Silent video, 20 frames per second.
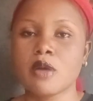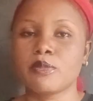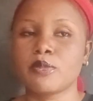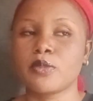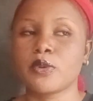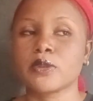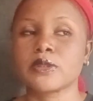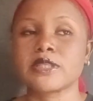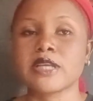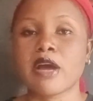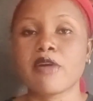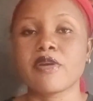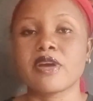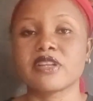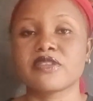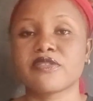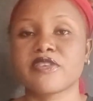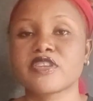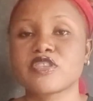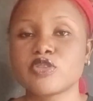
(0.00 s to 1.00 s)
but I would
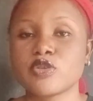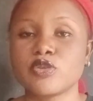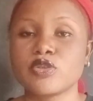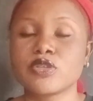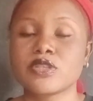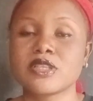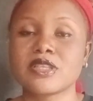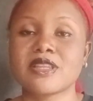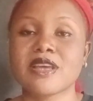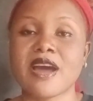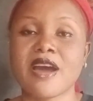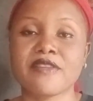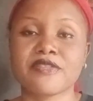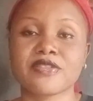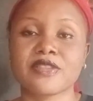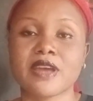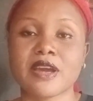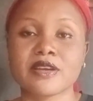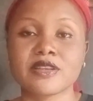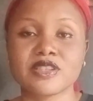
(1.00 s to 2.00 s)
advise you use it
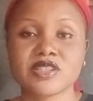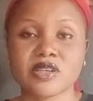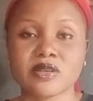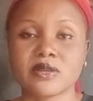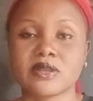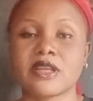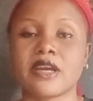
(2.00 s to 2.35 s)
after shower.